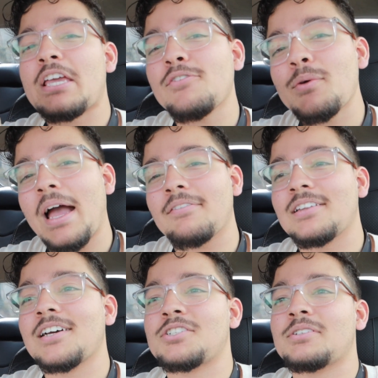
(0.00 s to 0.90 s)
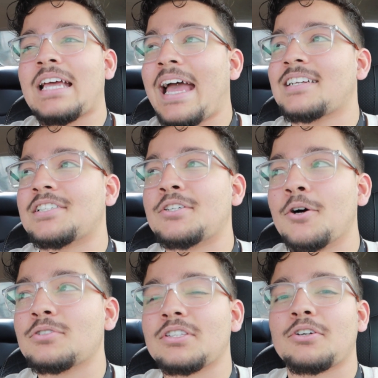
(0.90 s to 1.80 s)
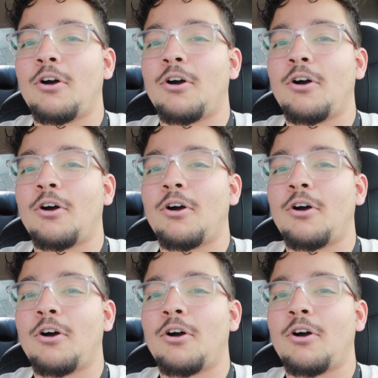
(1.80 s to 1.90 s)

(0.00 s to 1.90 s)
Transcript: if you have the luxury to actually go to the